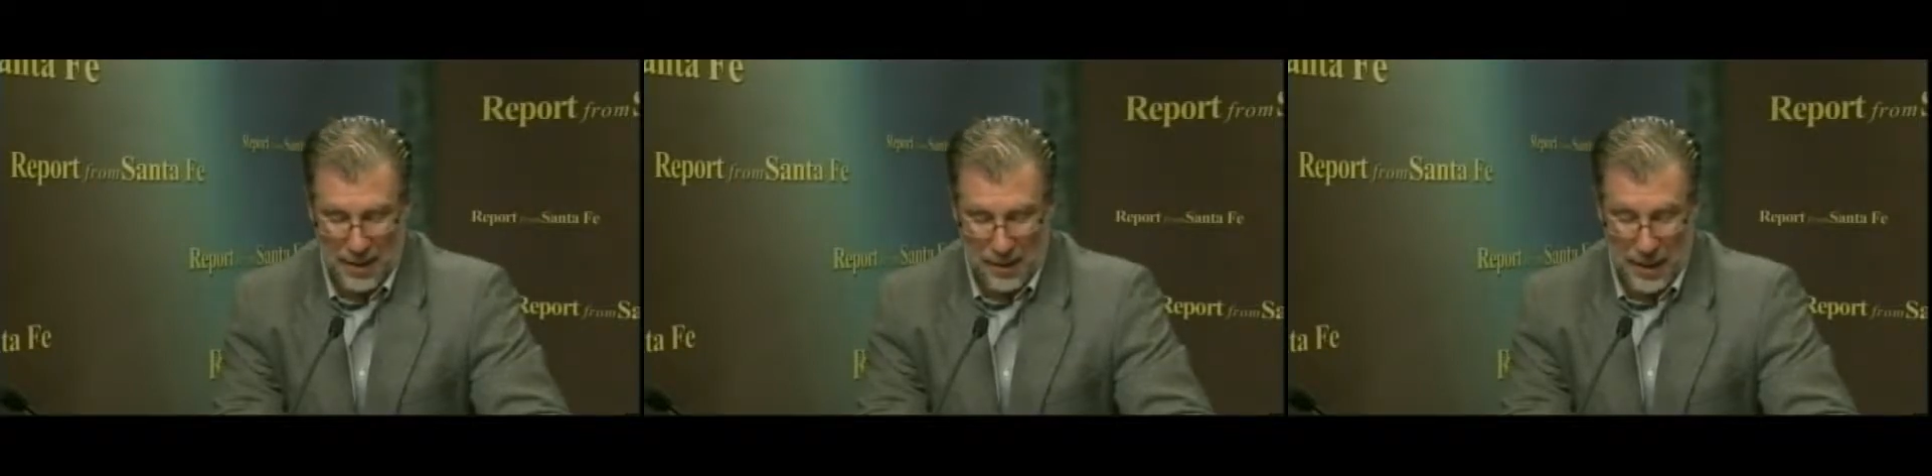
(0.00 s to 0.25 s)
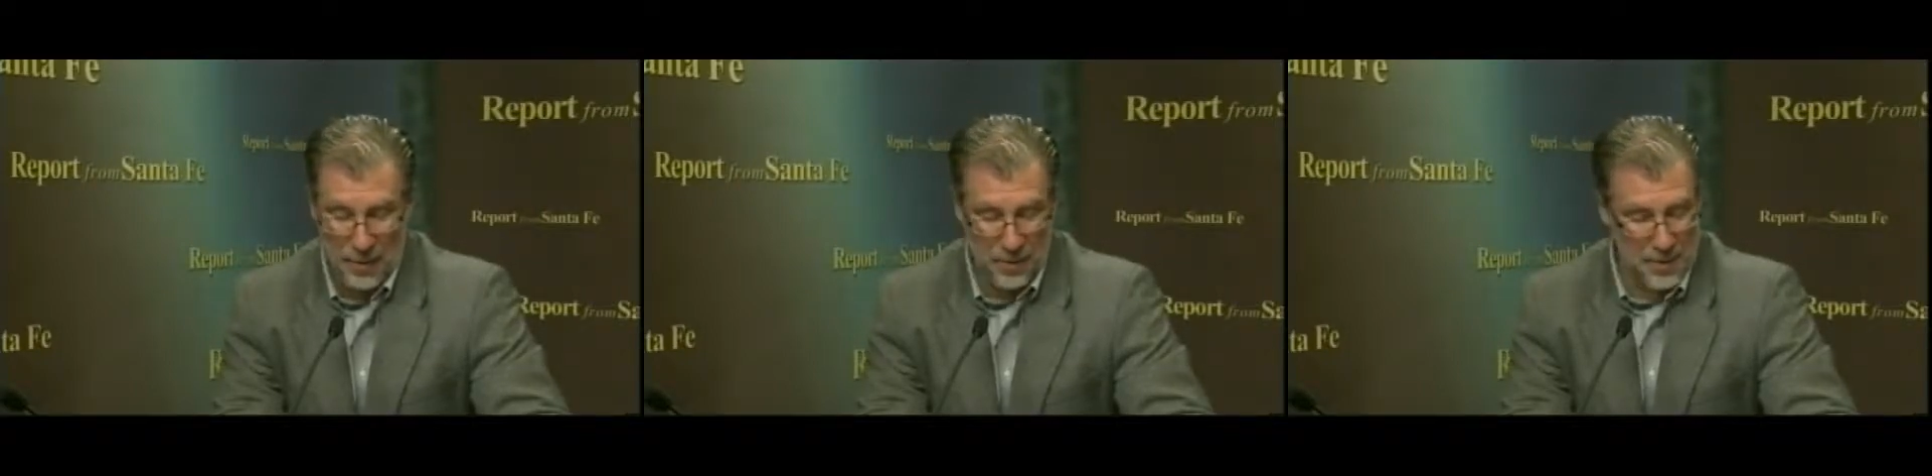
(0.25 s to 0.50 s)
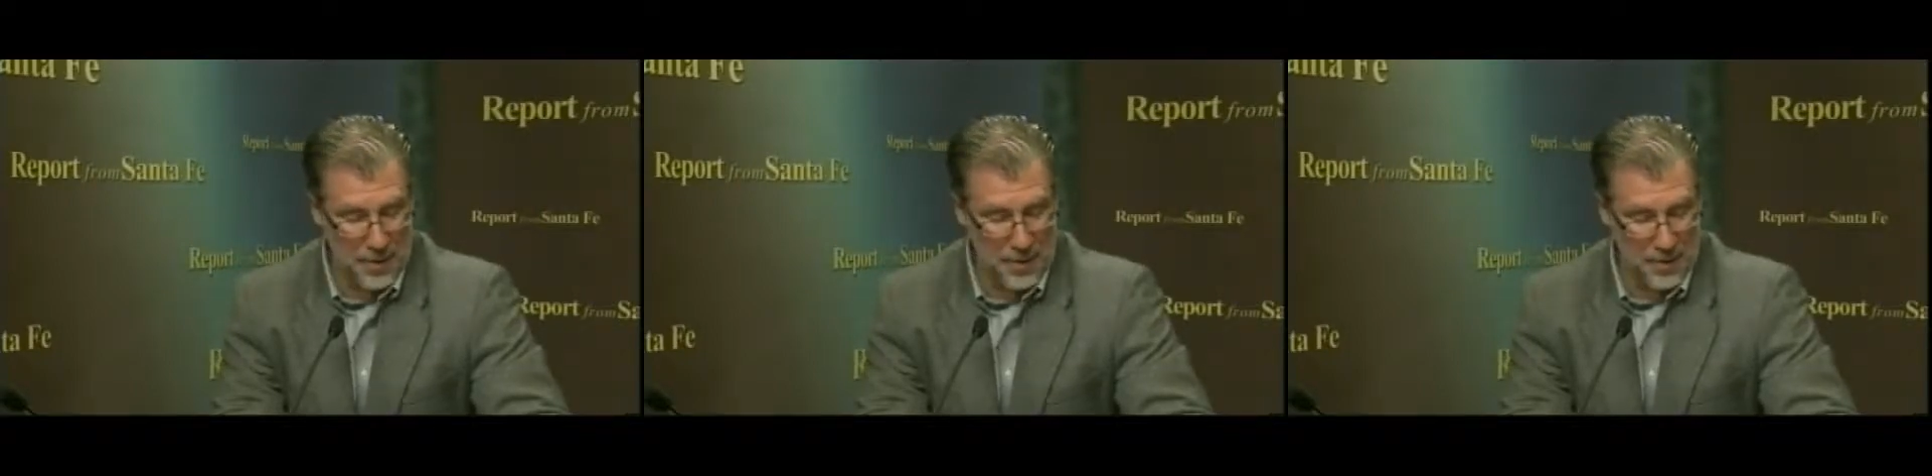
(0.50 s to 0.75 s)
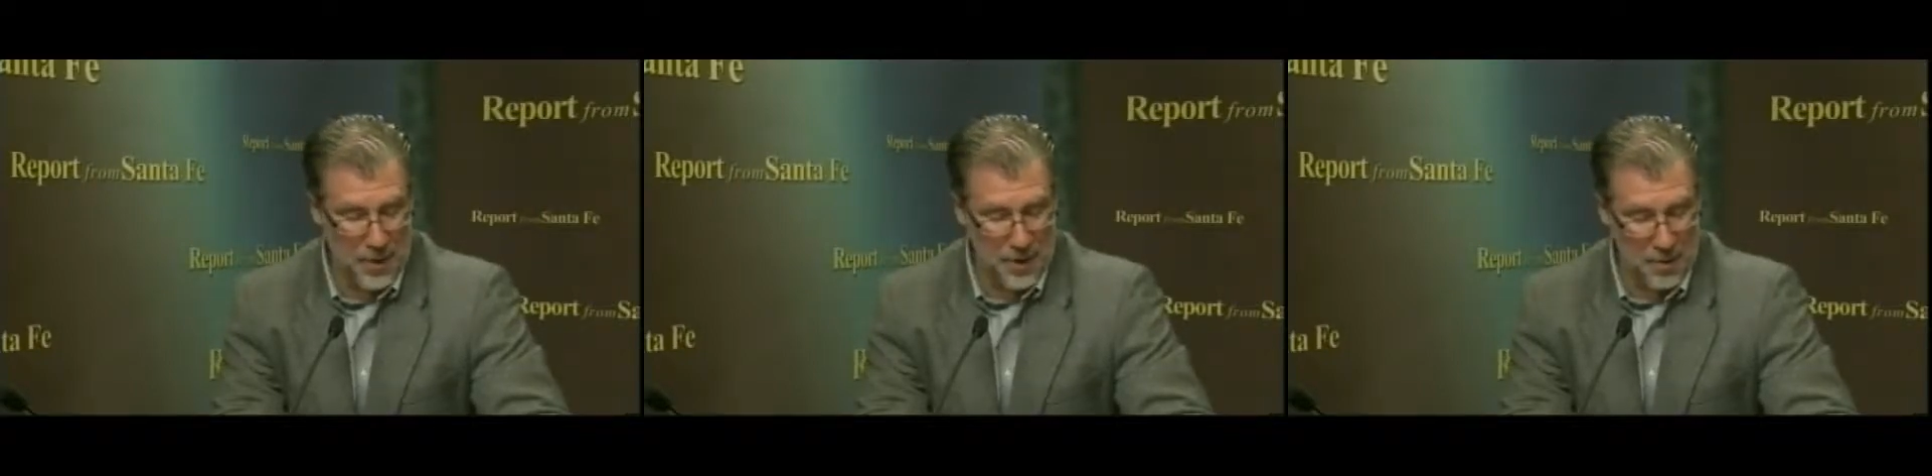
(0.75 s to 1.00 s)
leaders in
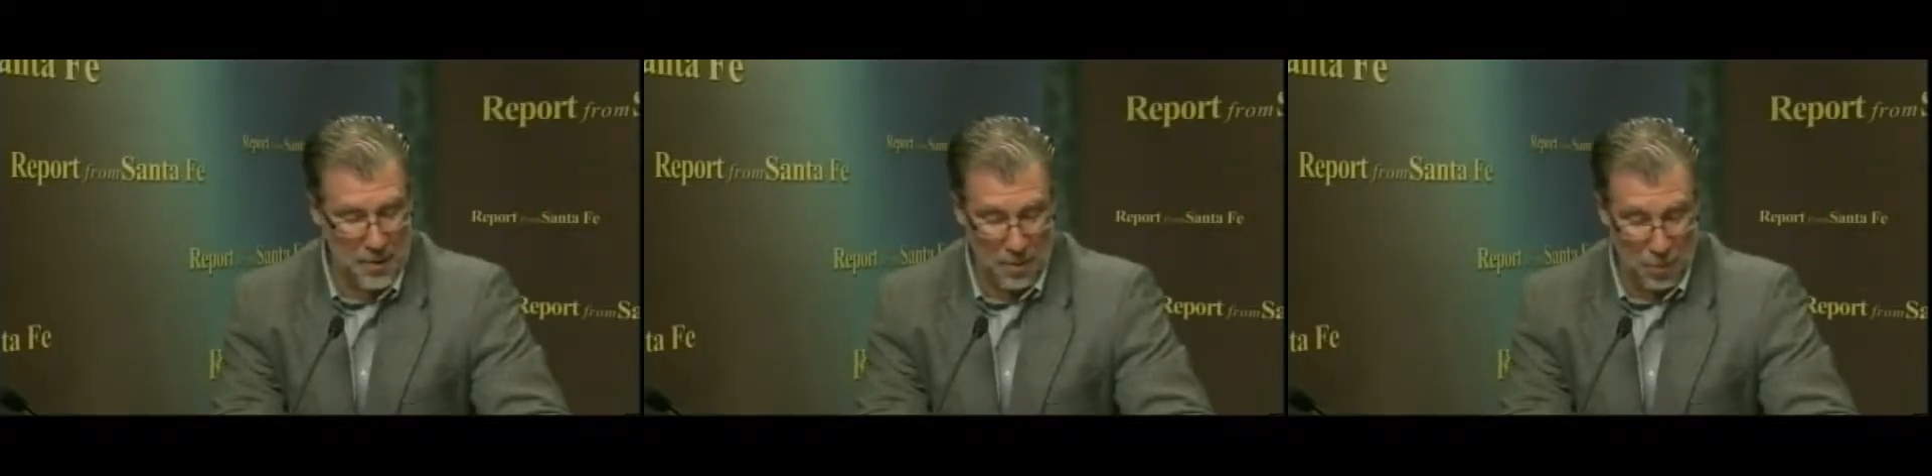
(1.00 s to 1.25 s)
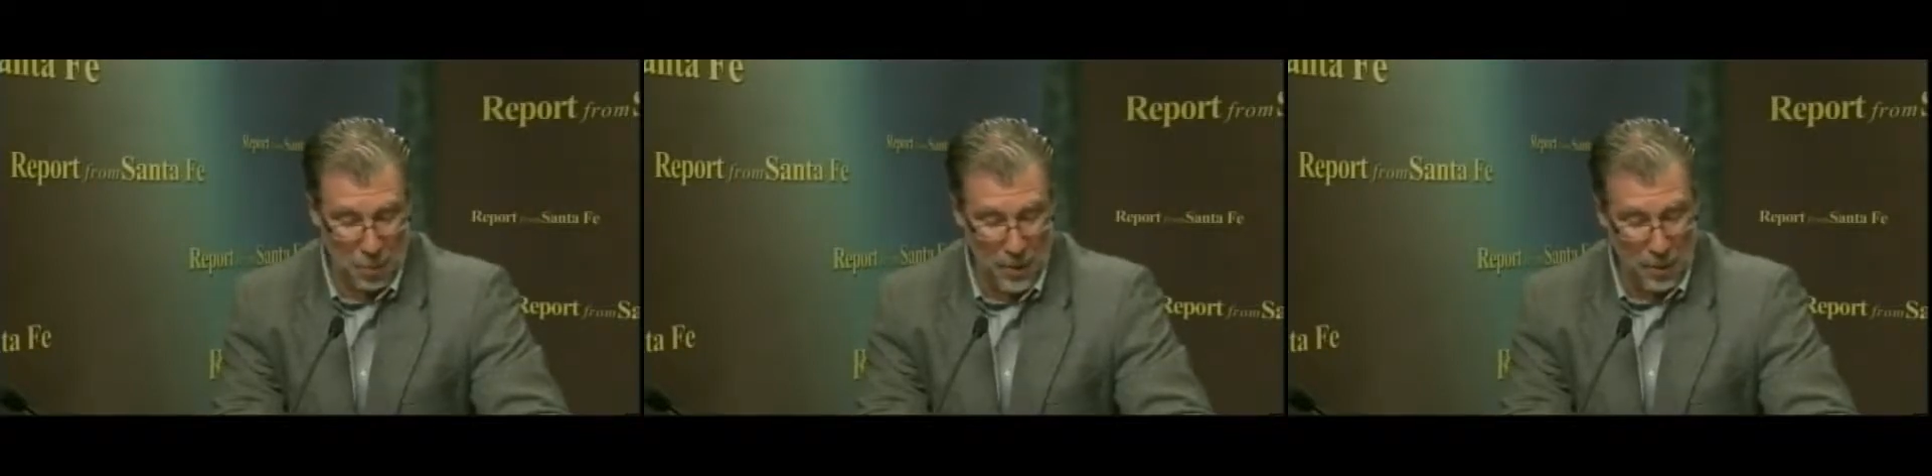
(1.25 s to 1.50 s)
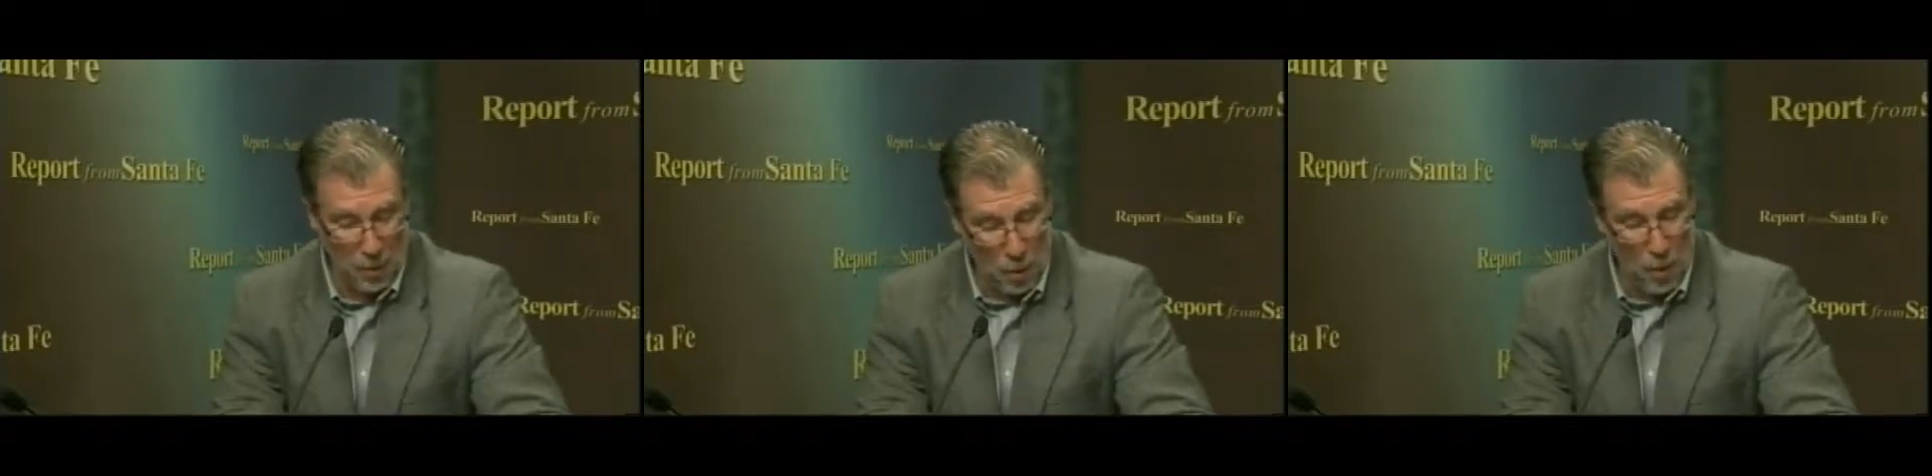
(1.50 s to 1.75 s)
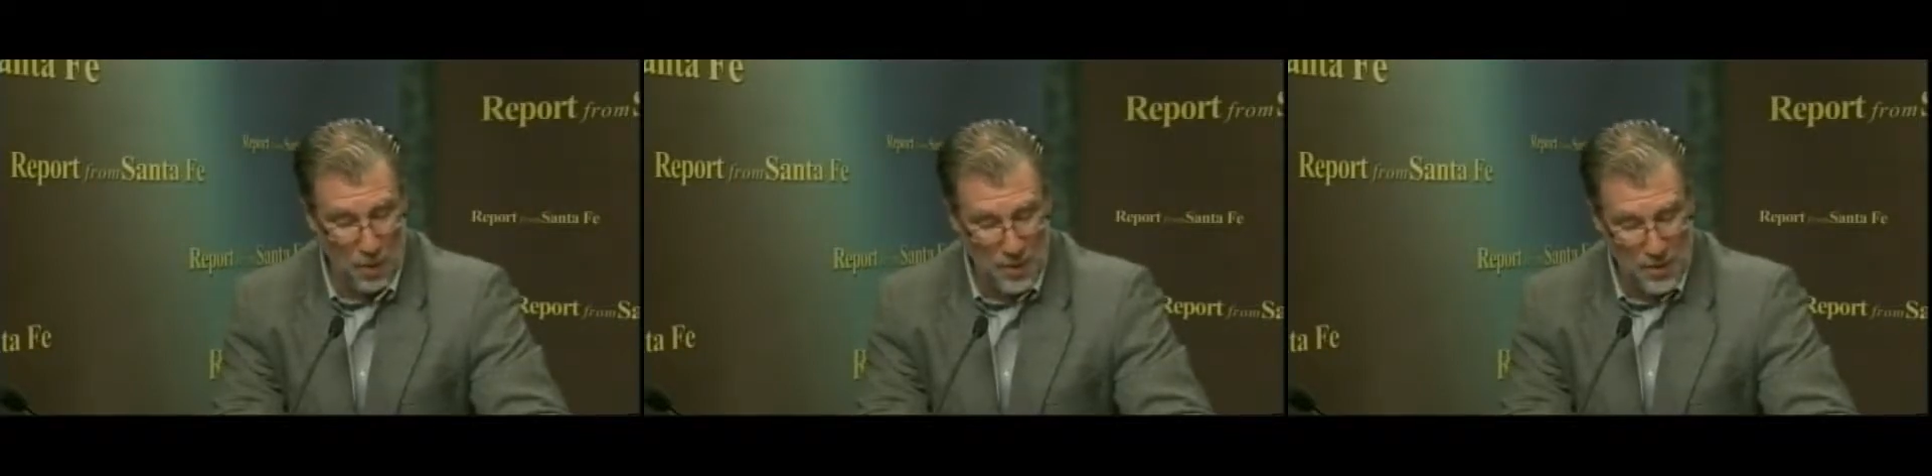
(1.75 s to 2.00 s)
this country
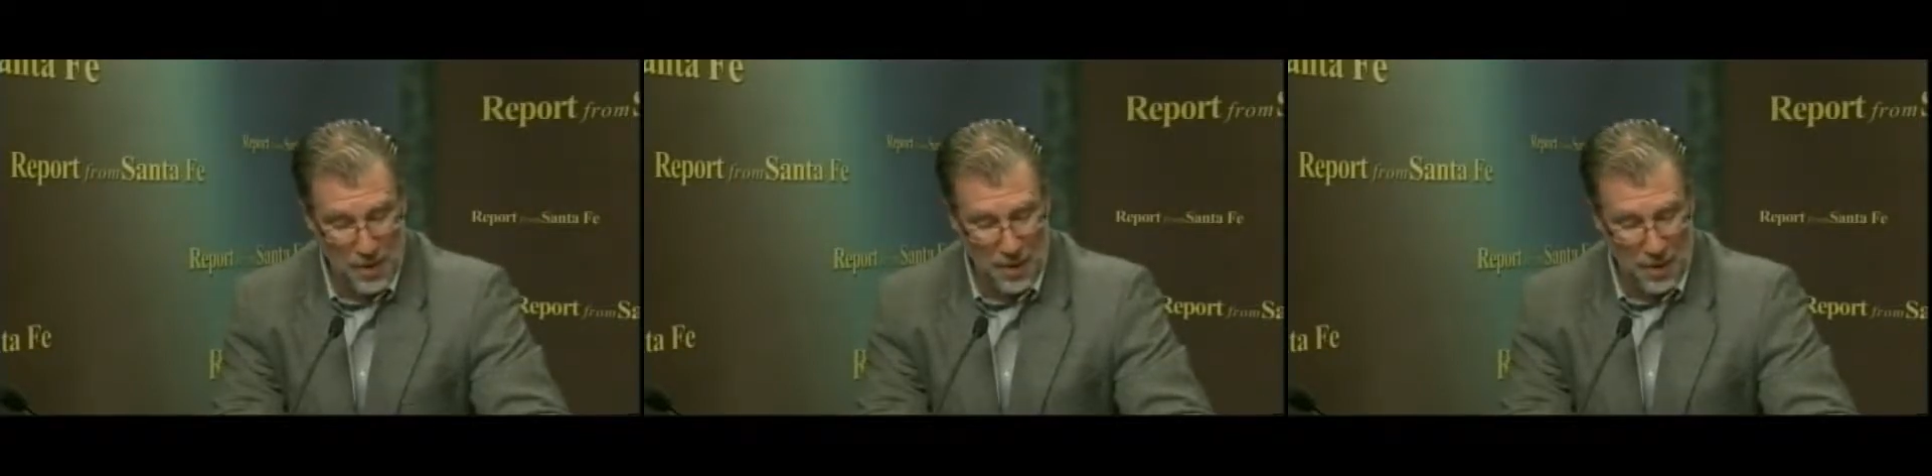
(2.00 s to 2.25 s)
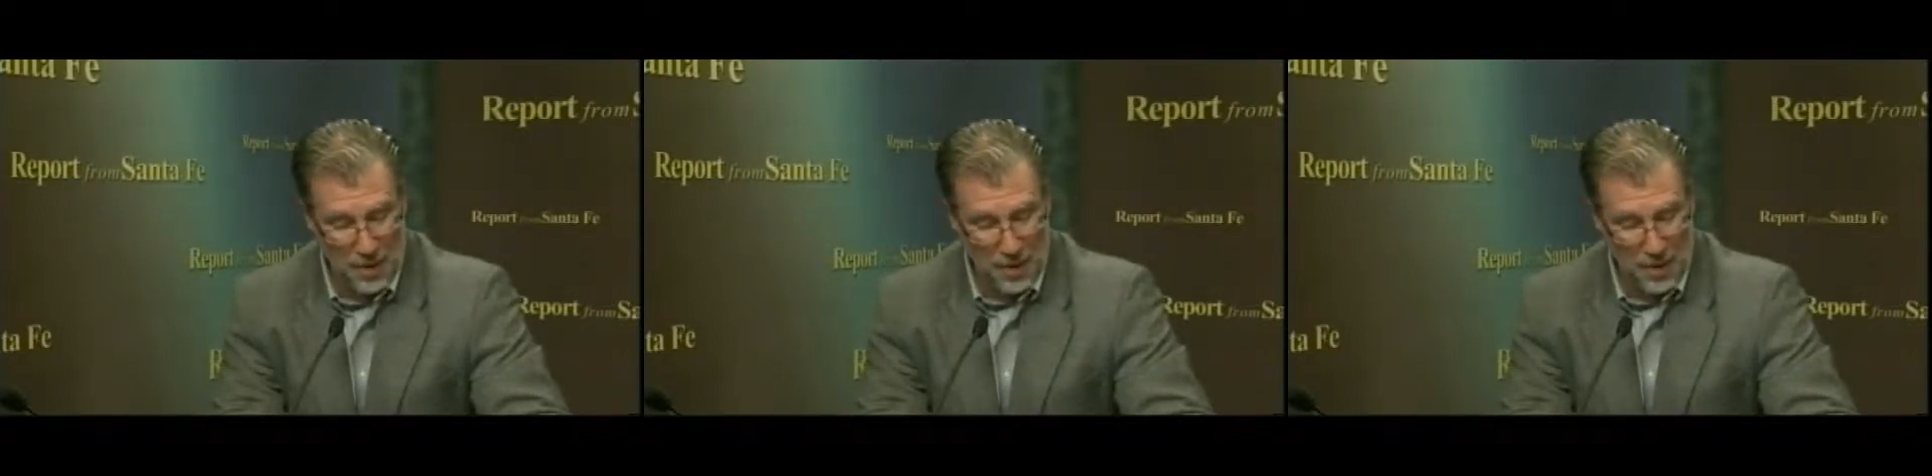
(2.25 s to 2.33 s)
rewards